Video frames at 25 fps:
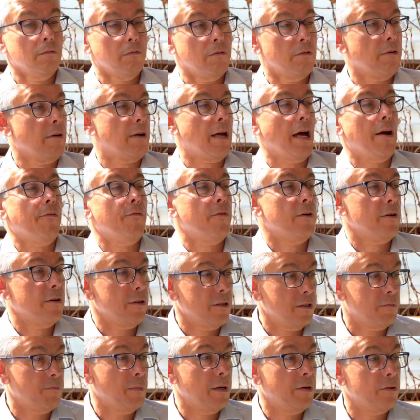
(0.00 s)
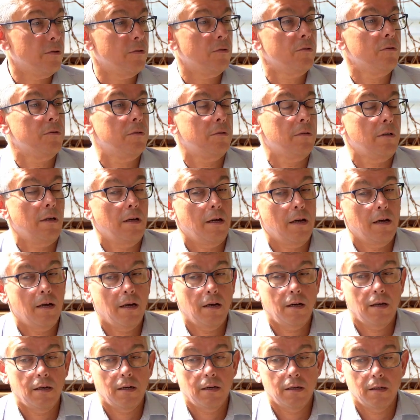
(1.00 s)
We're recovering these minerals,
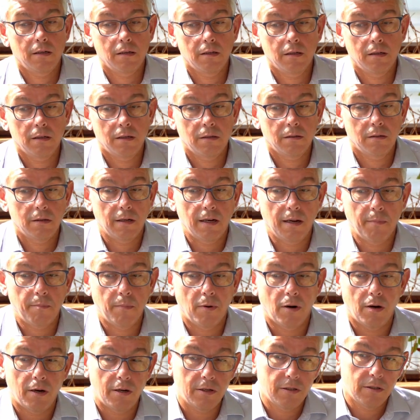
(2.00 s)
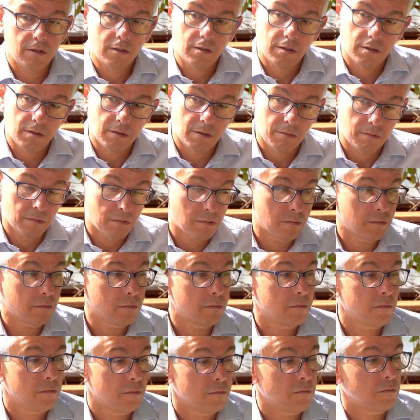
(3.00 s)
and that mine's
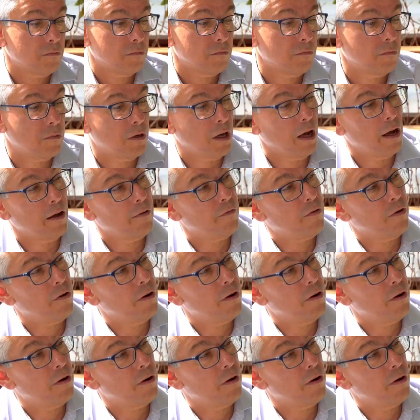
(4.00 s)
going